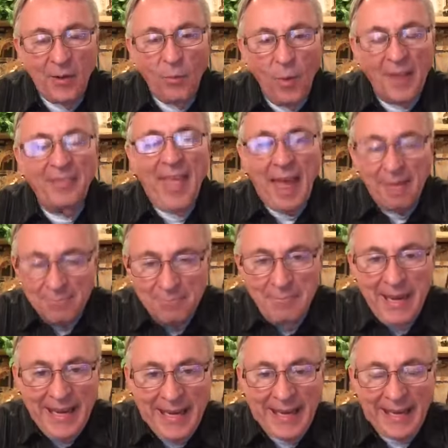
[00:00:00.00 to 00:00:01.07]
what that
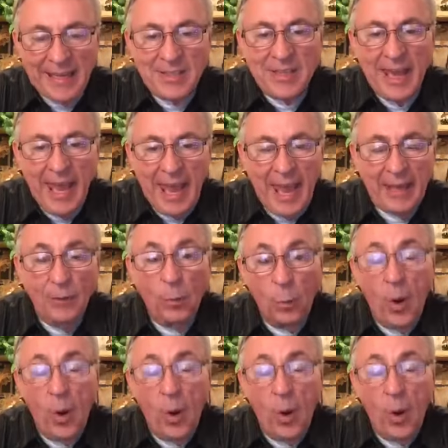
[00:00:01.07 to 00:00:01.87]
means and